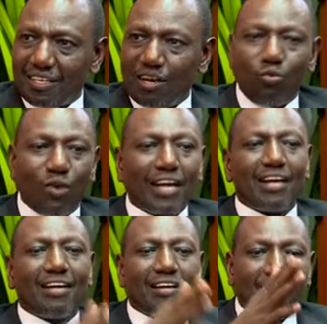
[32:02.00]

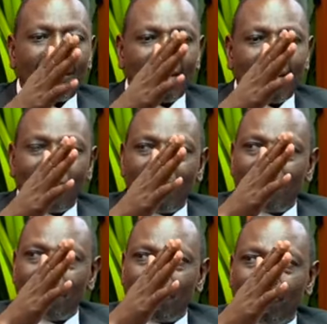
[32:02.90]
when
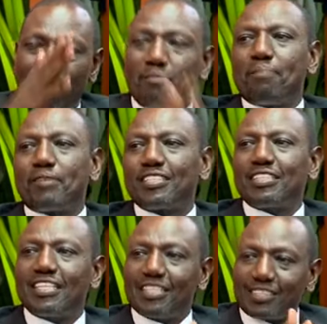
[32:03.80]
former
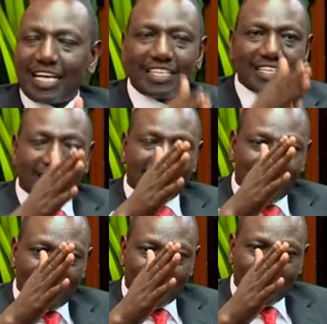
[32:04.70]
president decided
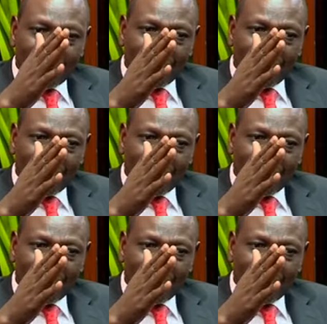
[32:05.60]
that